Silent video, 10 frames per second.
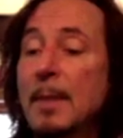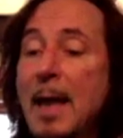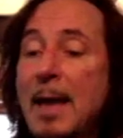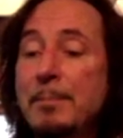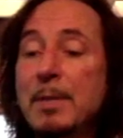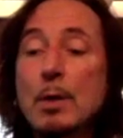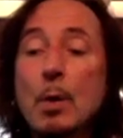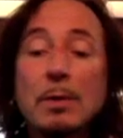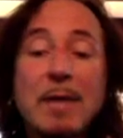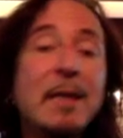had it been
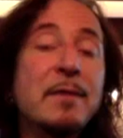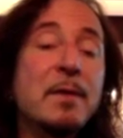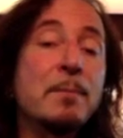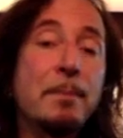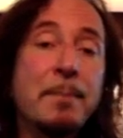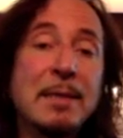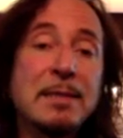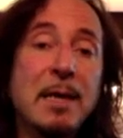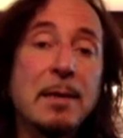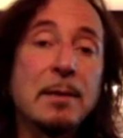called anything but by
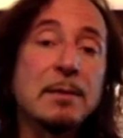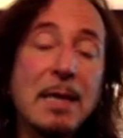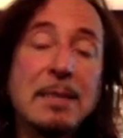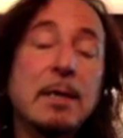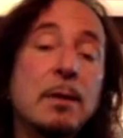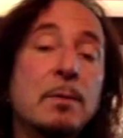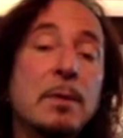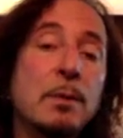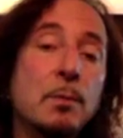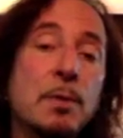Taikedo,
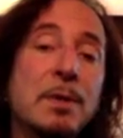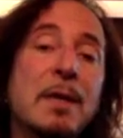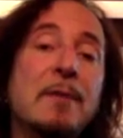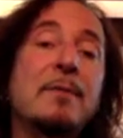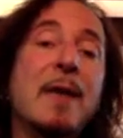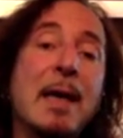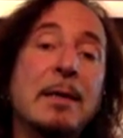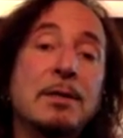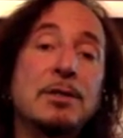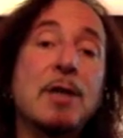it would have had
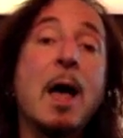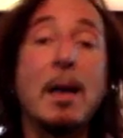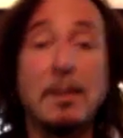a shot